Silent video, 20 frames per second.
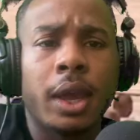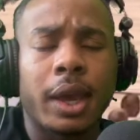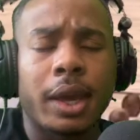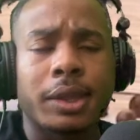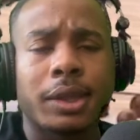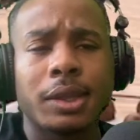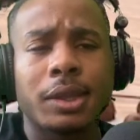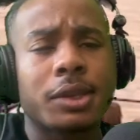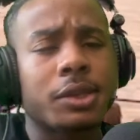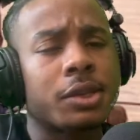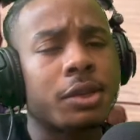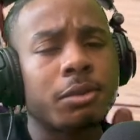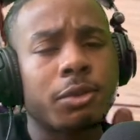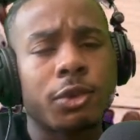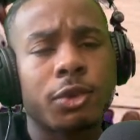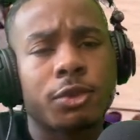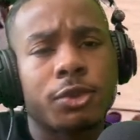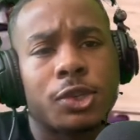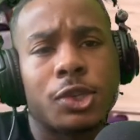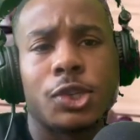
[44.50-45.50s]
I think the
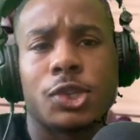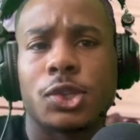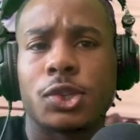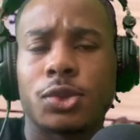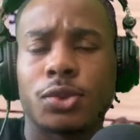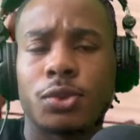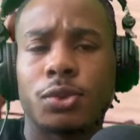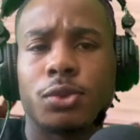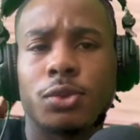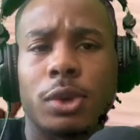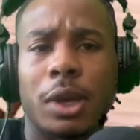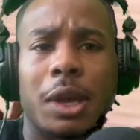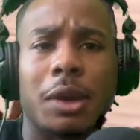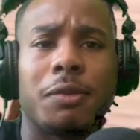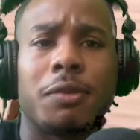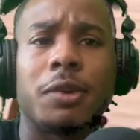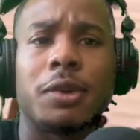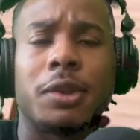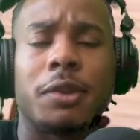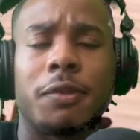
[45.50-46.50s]
Timberwolves just threw
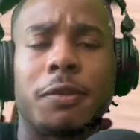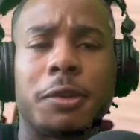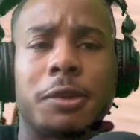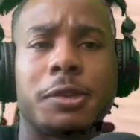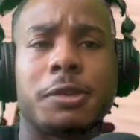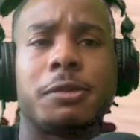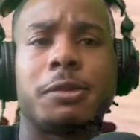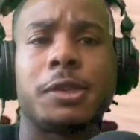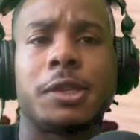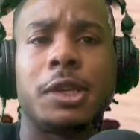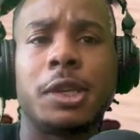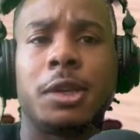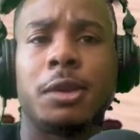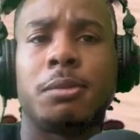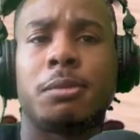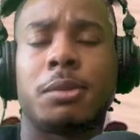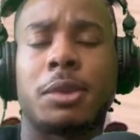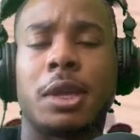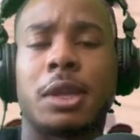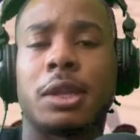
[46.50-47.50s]
every defensive
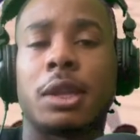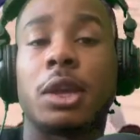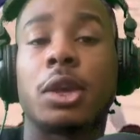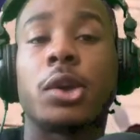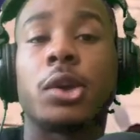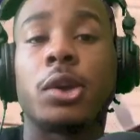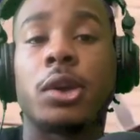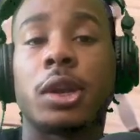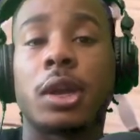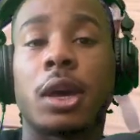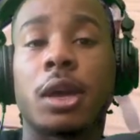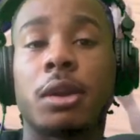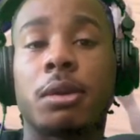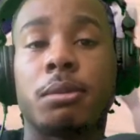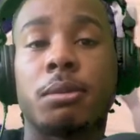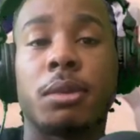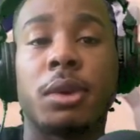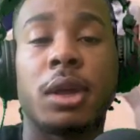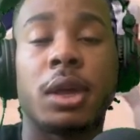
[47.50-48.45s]
scheme that they could at him,